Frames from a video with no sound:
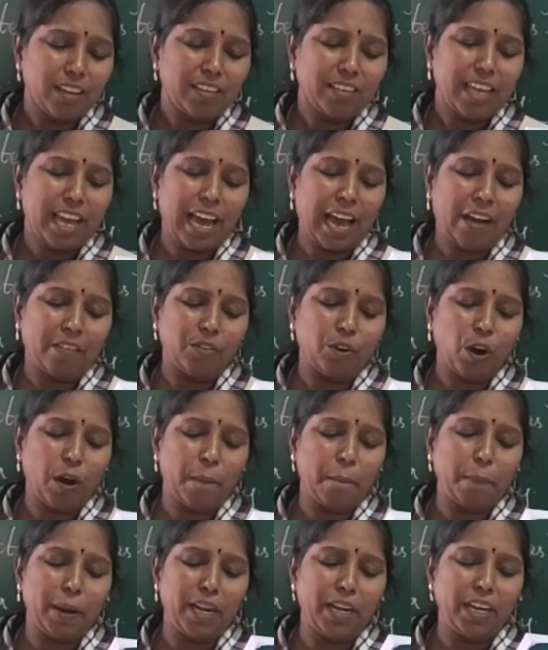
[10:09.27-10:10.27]
They have
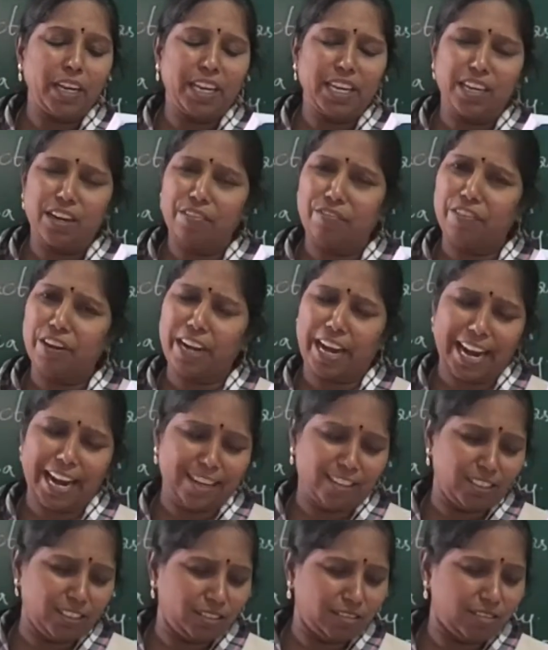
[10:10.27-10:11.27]
not been here for
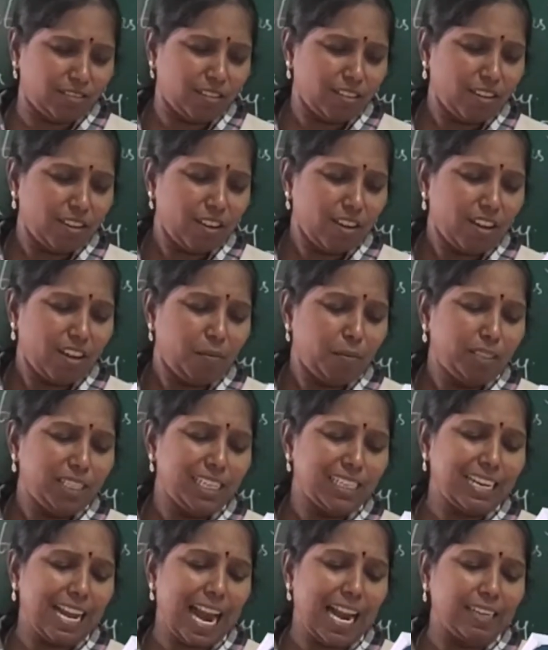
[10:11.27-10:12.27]
ages.
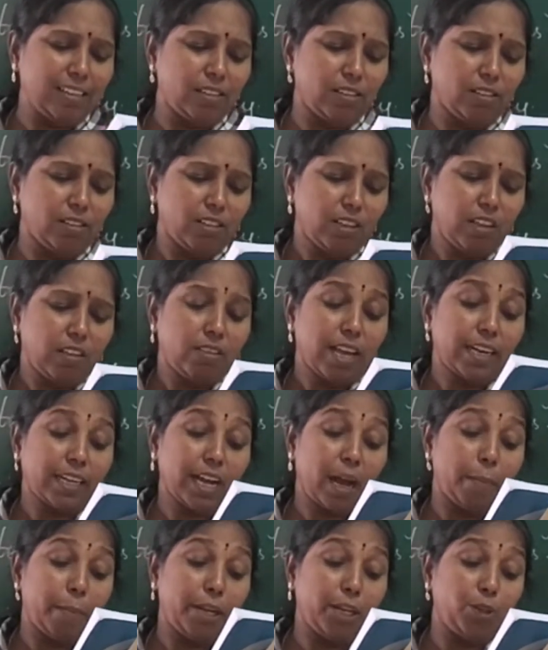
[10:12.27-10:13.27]
Mrs. Slater,
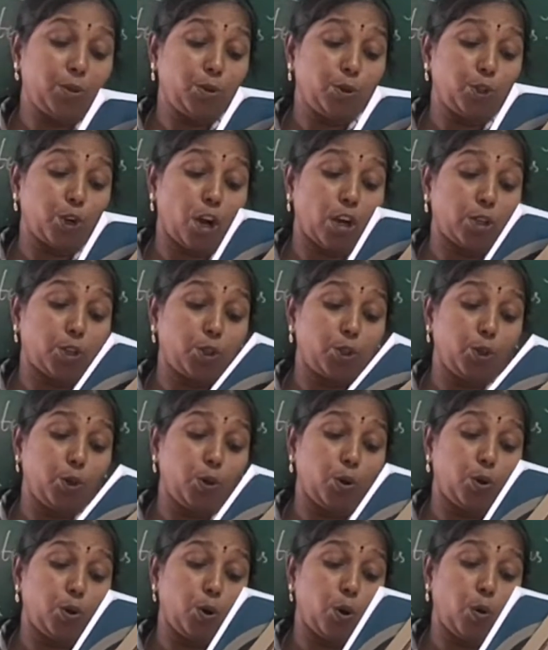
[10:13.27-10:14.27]
they're coming to talk to
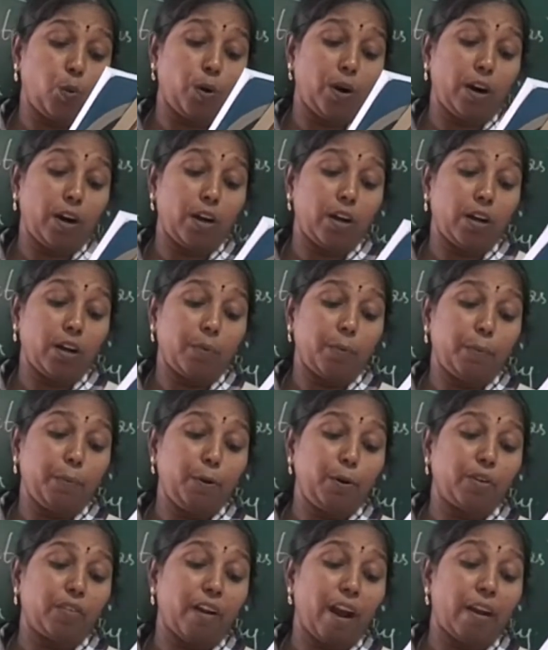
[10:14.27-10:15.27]
over
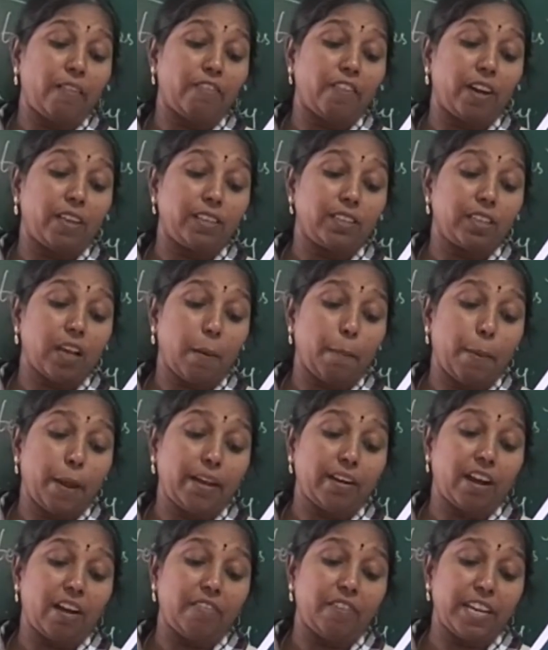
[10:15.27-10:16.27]
poor grandpa's
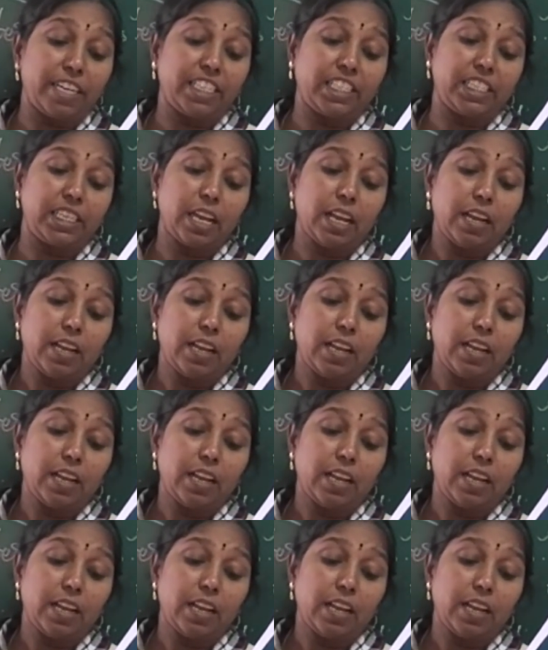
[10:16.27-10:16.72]
affairs.